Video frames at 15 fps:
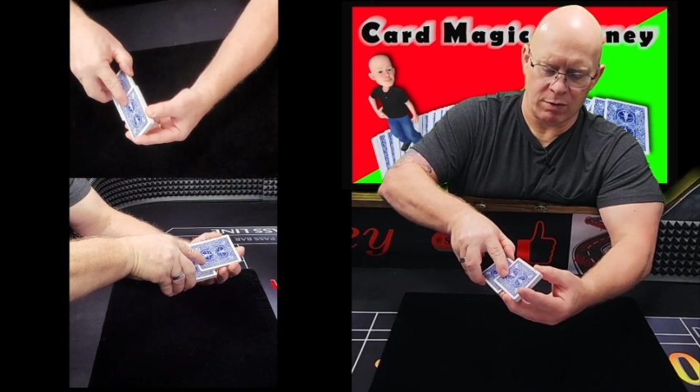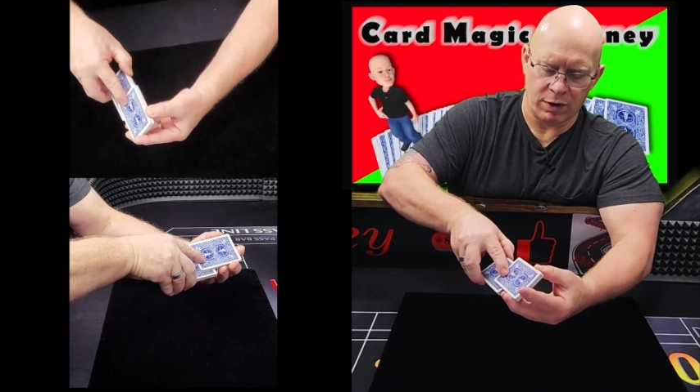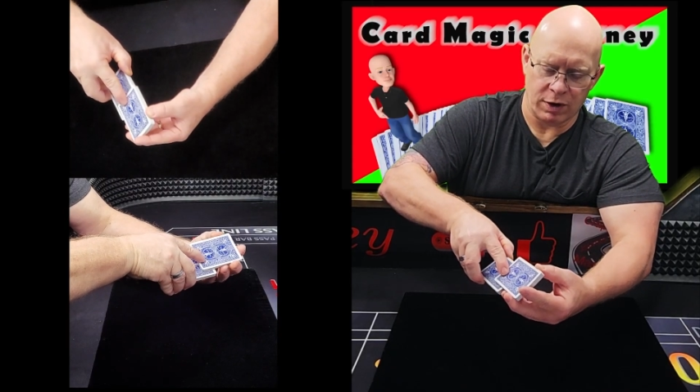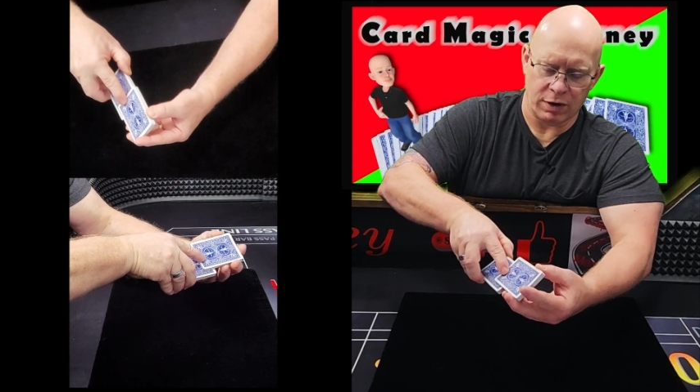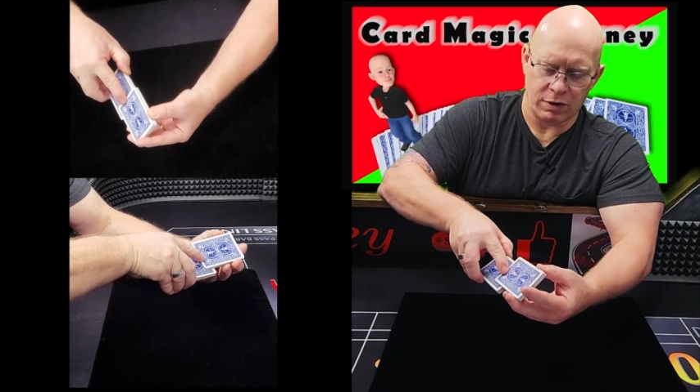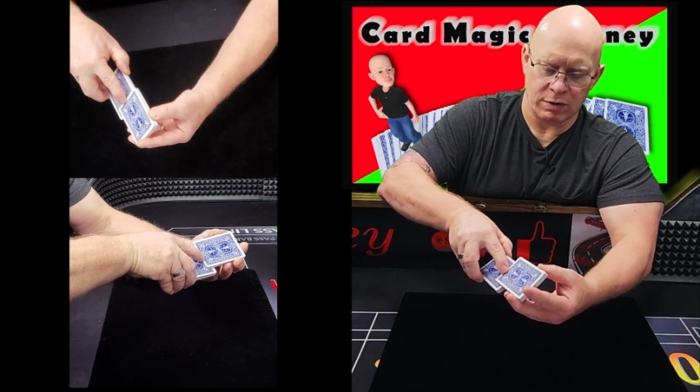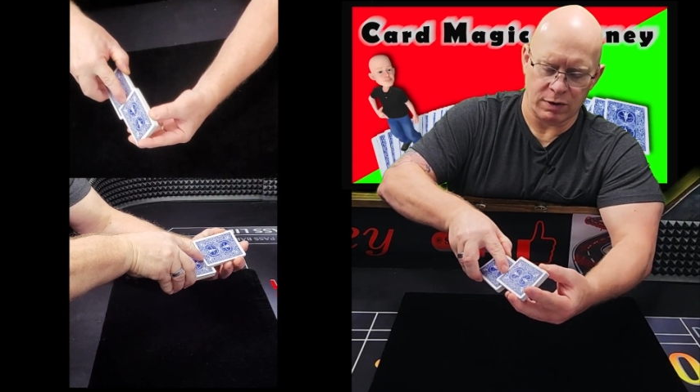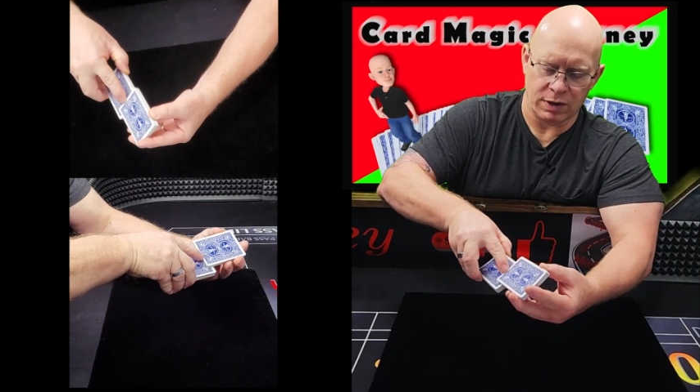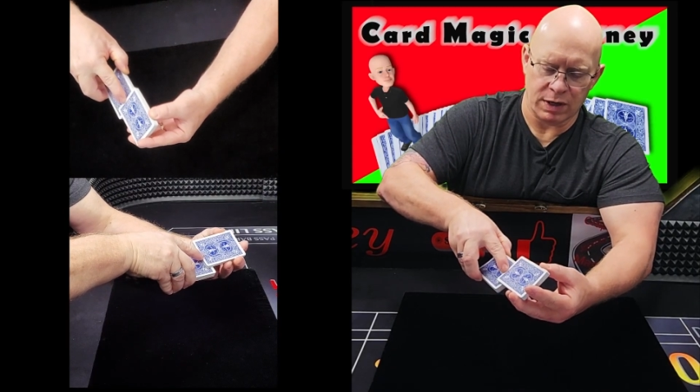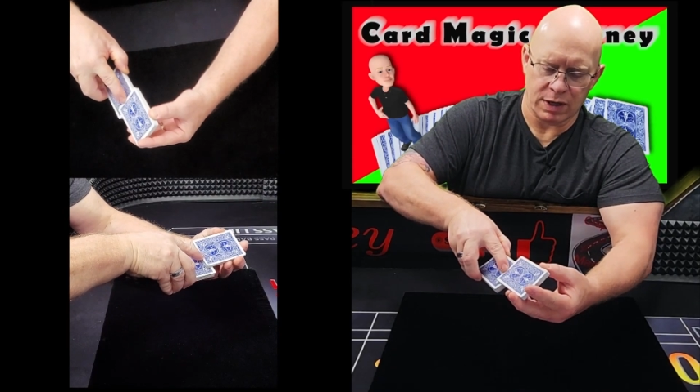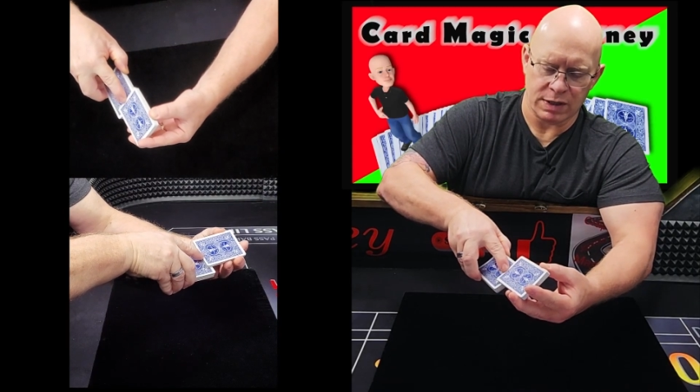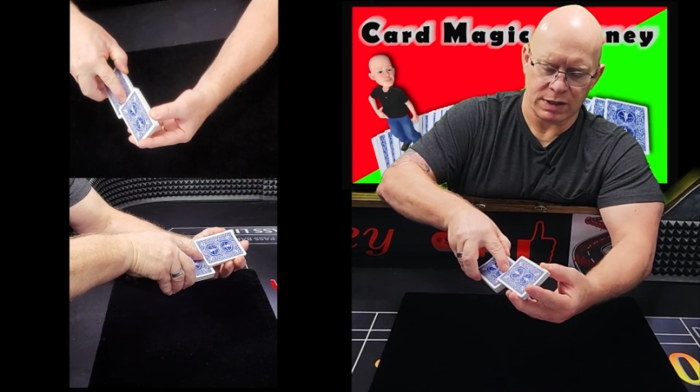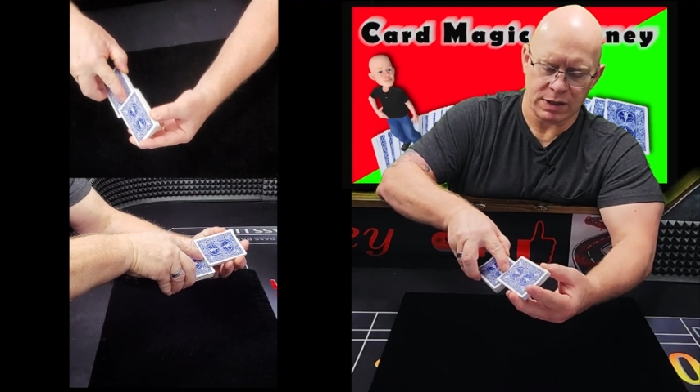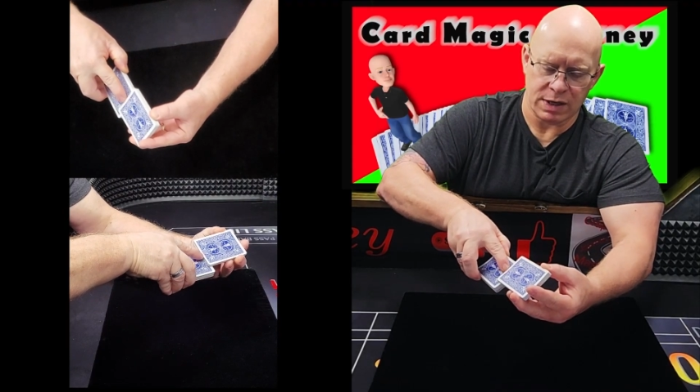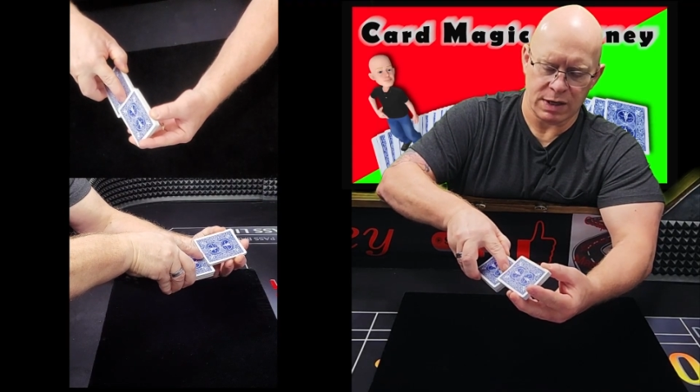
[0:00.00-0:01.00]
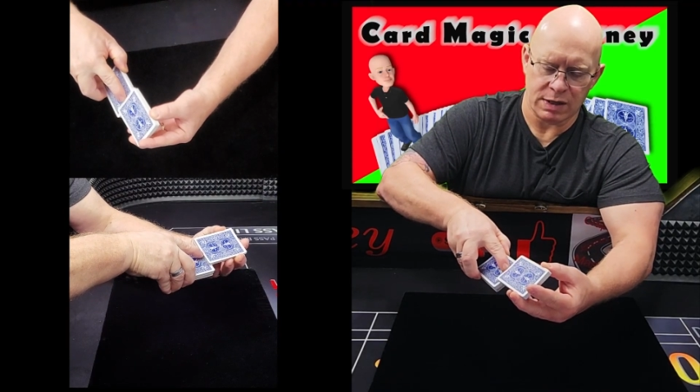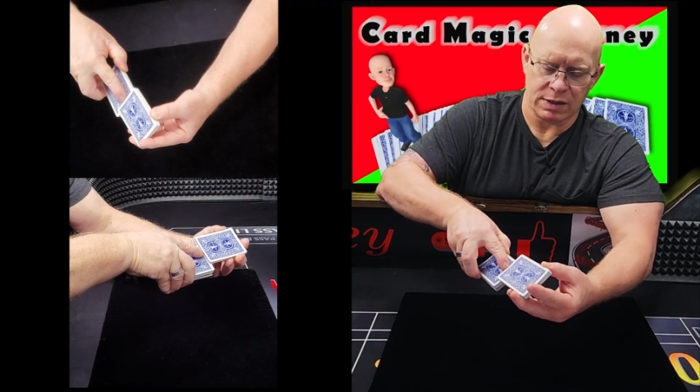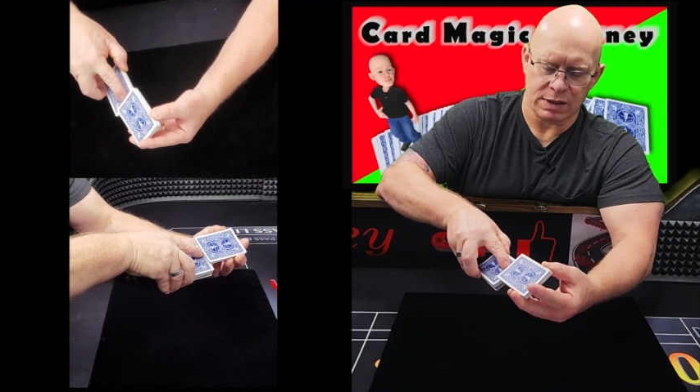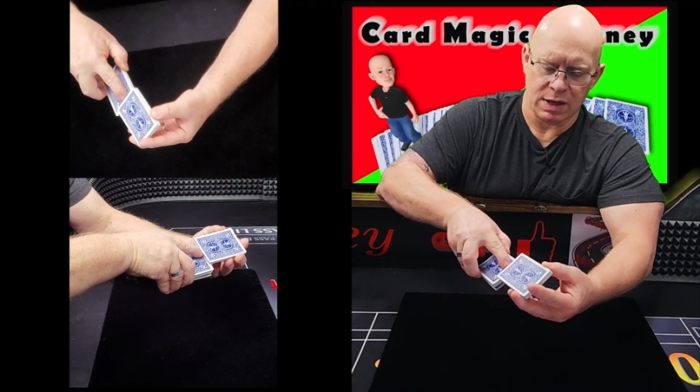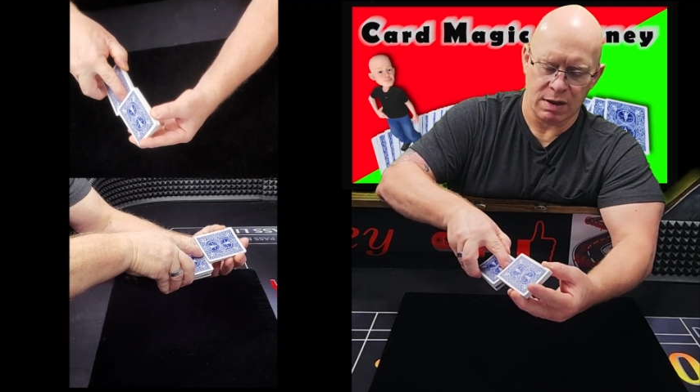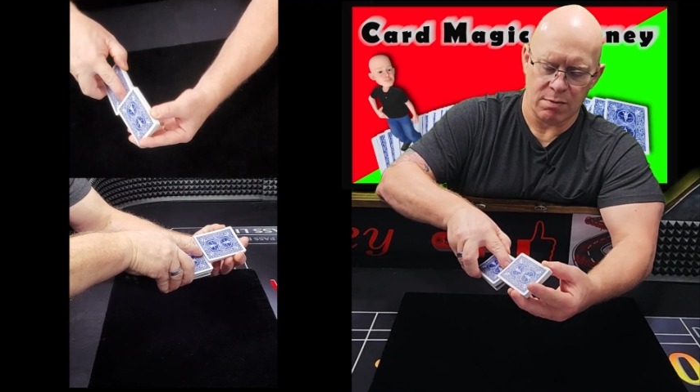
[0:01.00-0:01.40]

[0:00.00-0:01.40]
when you're doing this is